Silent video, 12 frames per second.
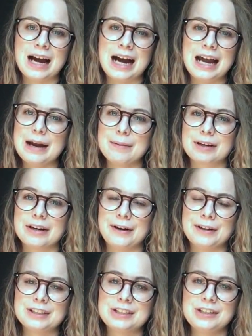am a
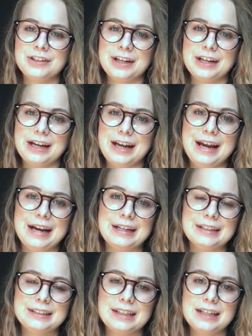college student
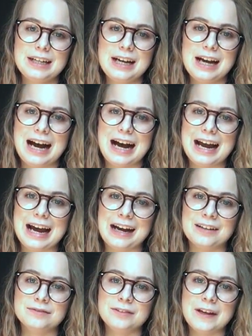and I
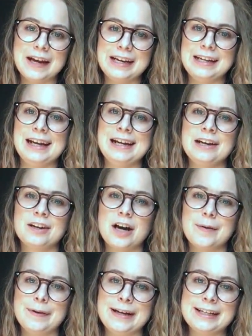have ADA
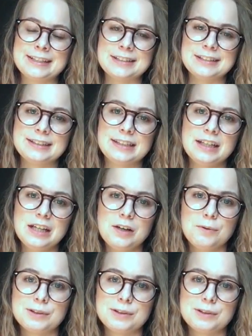accommodations,